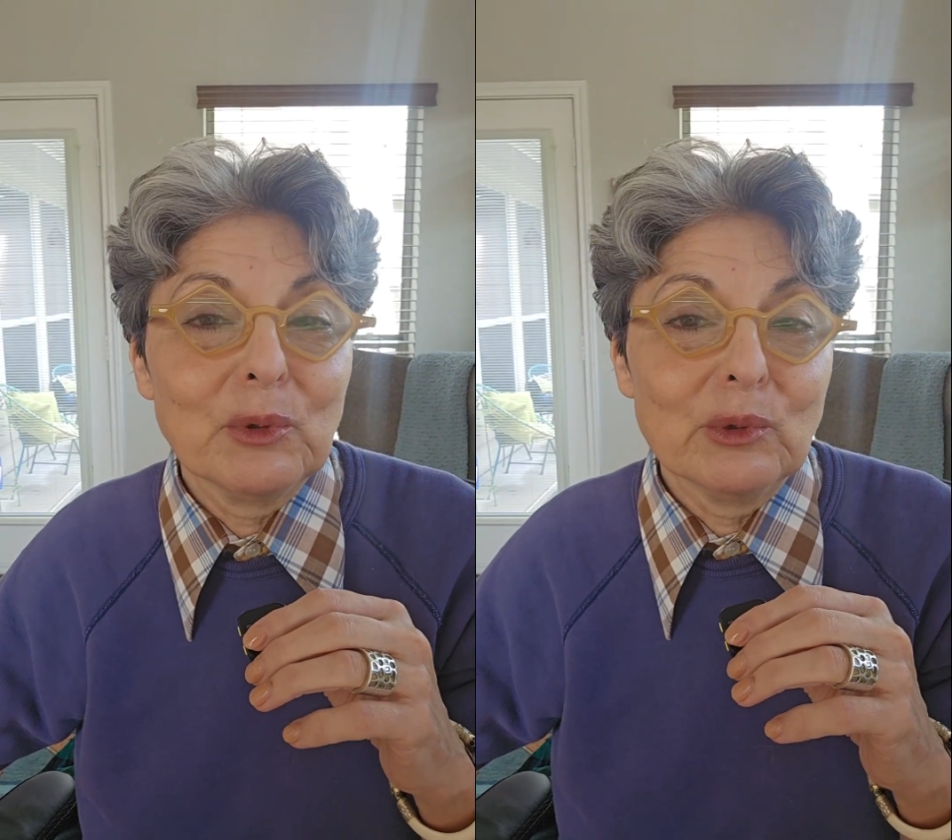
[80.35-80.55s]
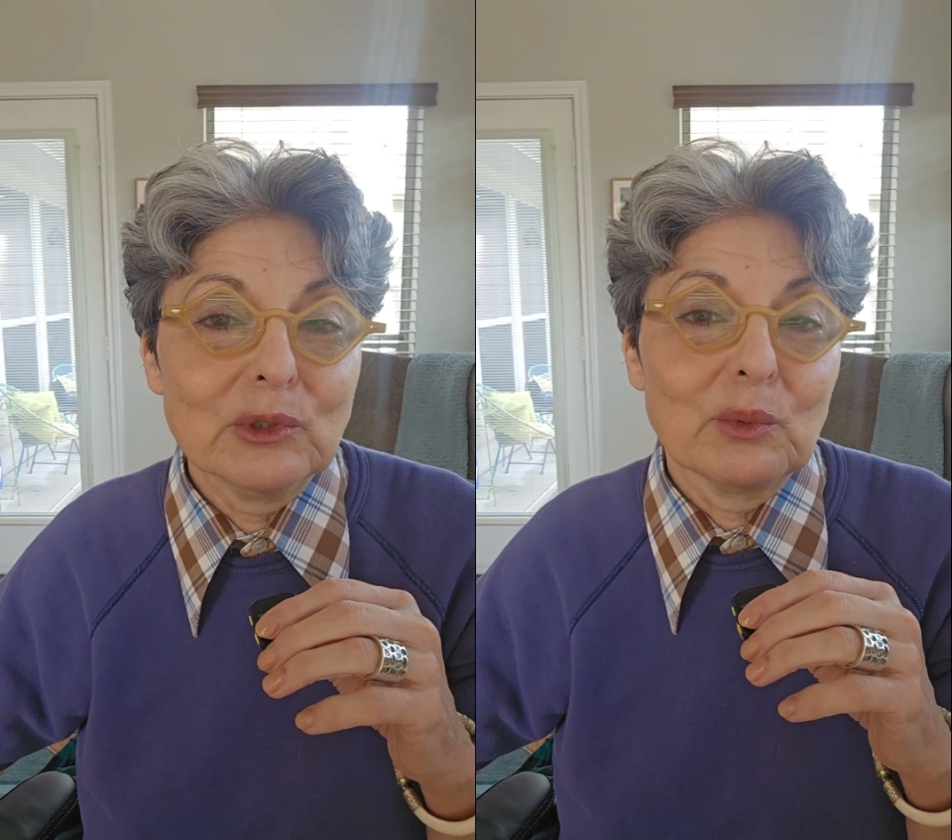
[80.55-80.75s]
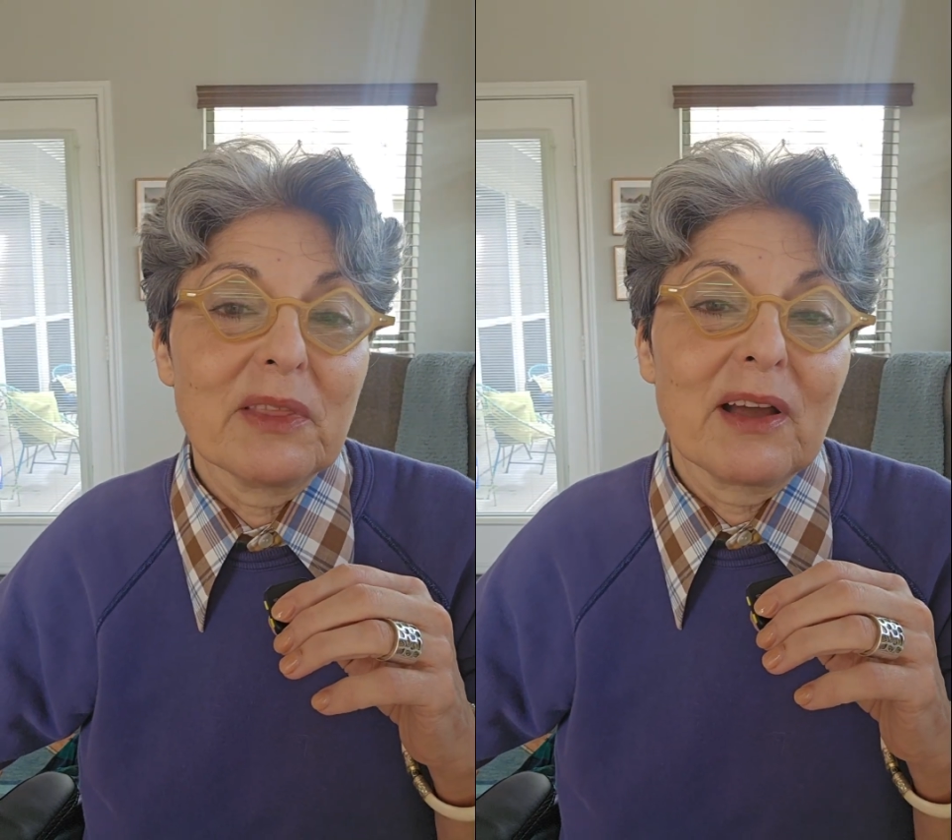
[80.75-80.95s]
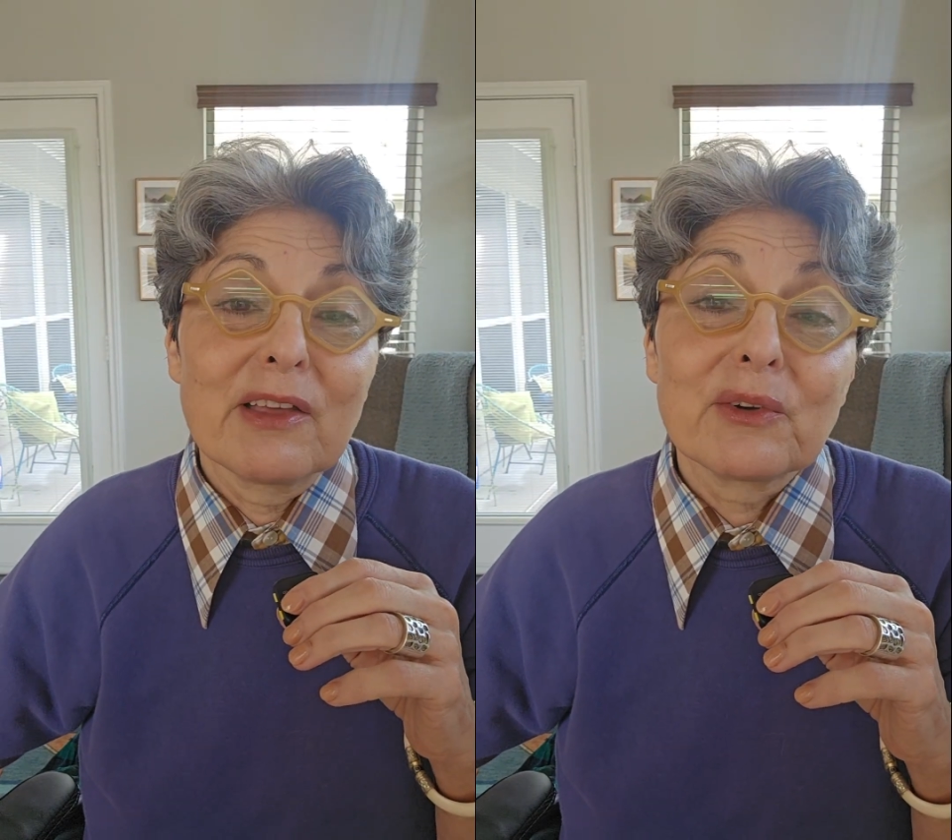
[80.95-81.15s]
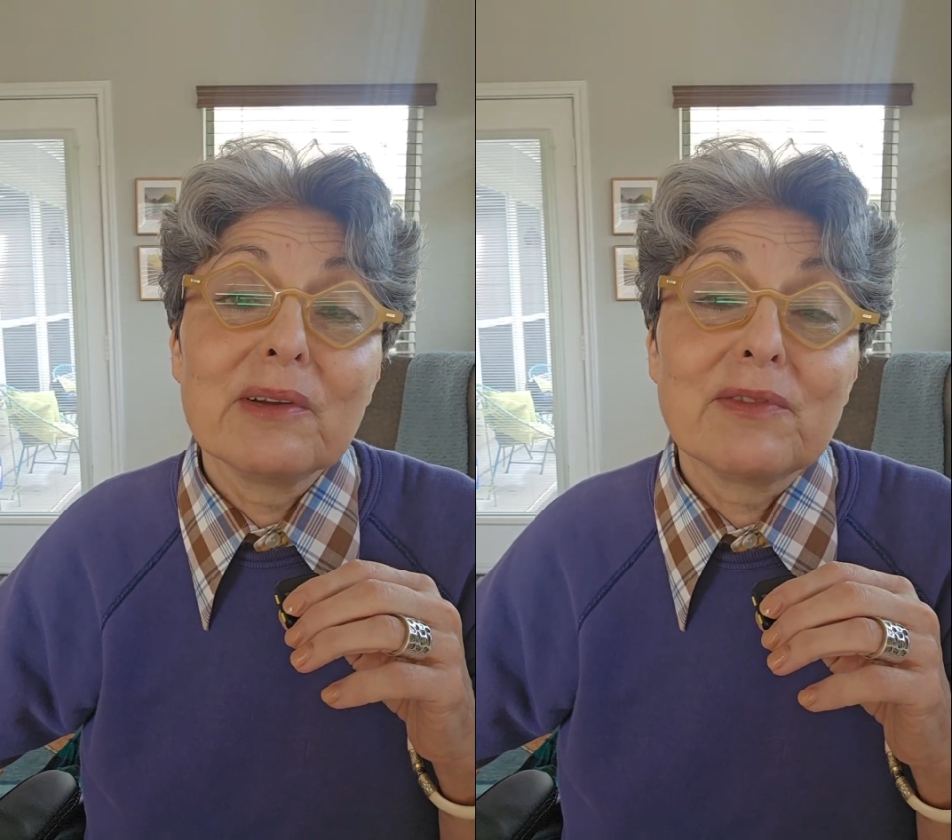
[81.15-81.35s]
pooled with
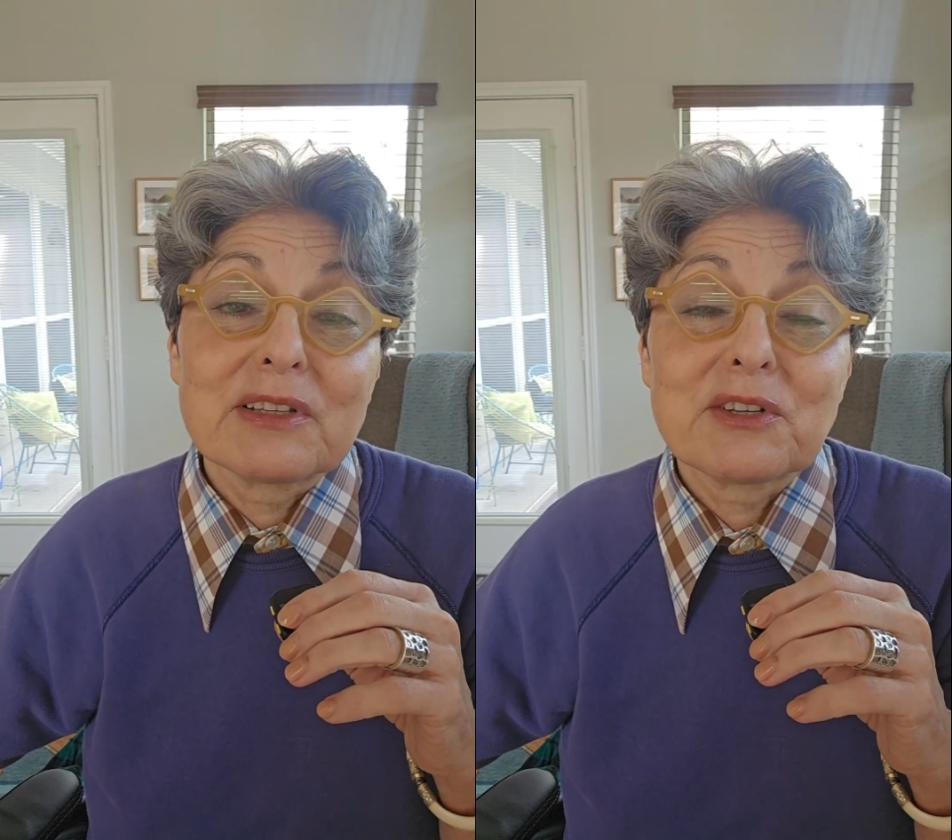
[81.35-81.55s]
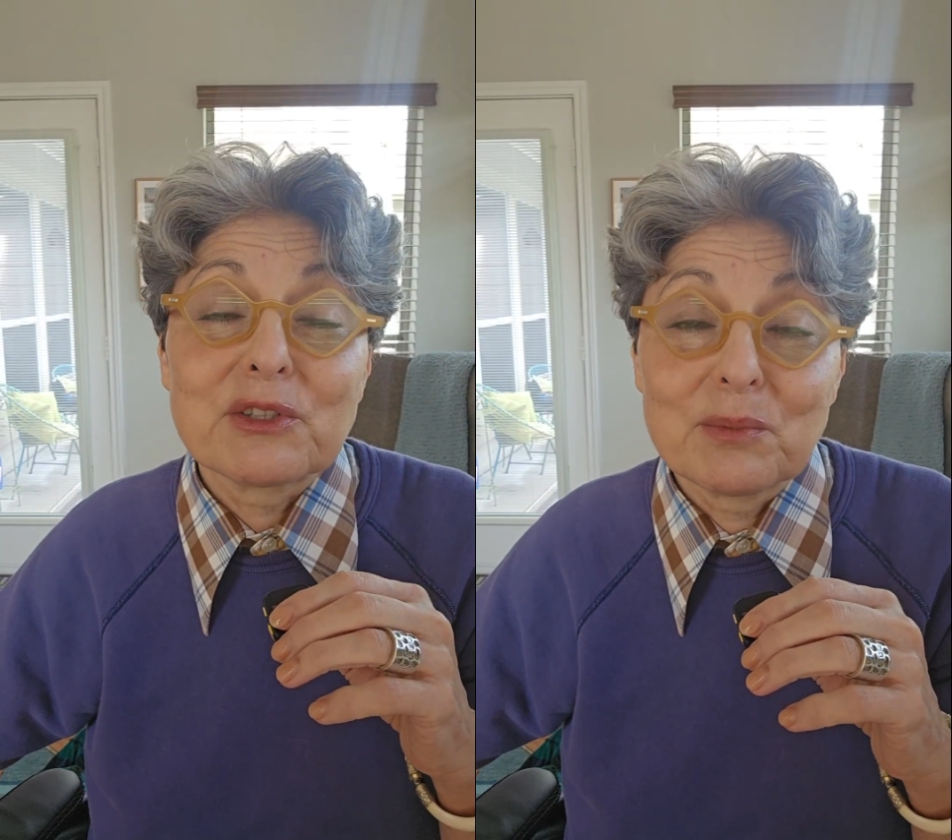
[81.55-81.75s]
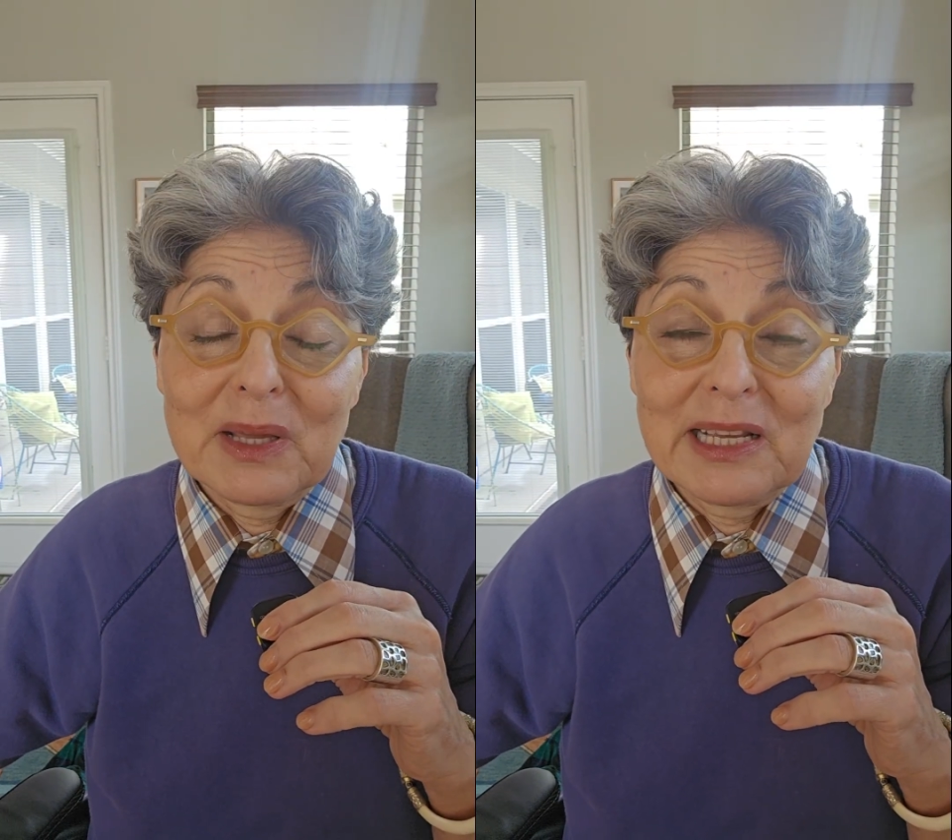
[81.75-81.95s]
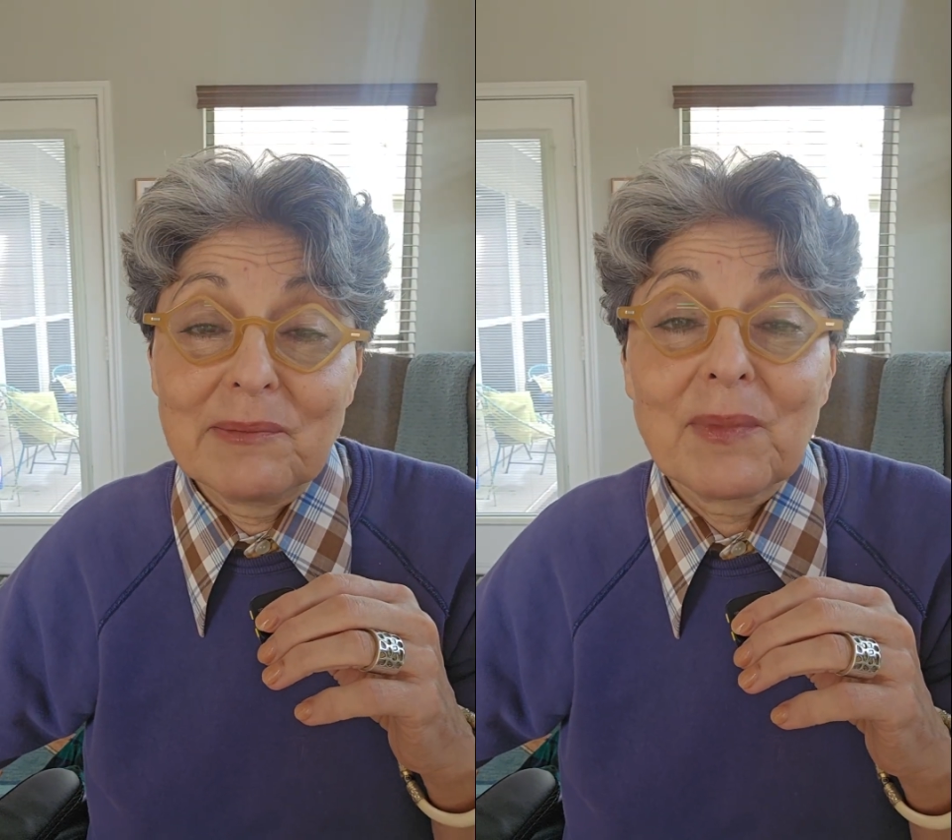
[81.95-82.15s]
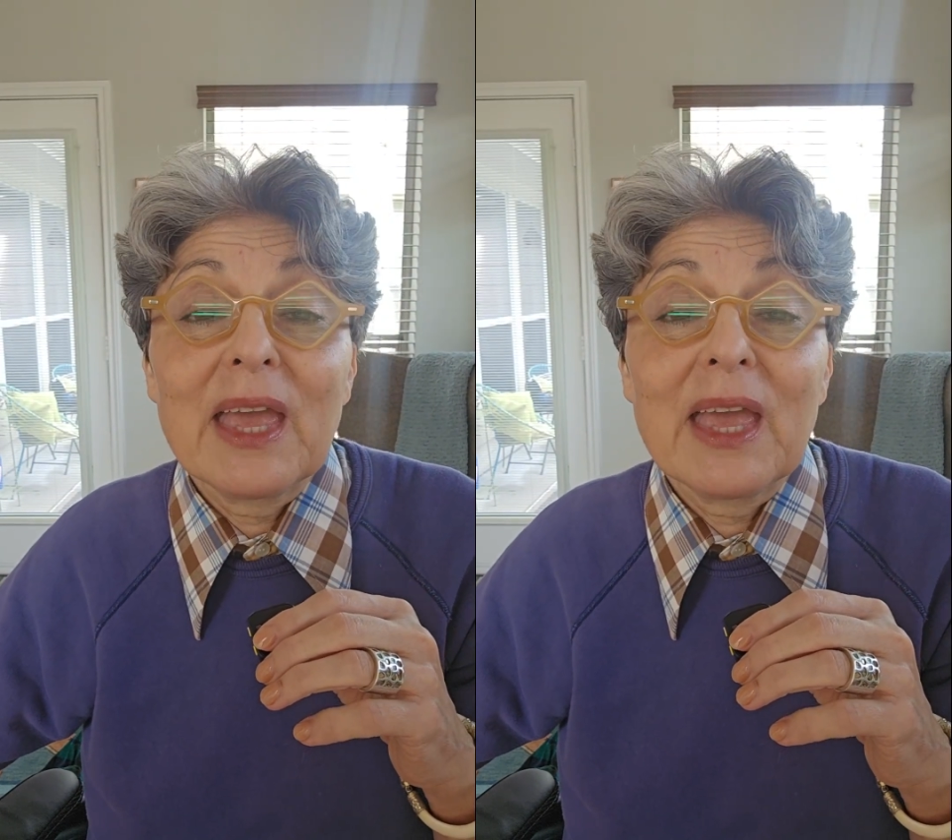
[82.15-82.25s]
other investors' money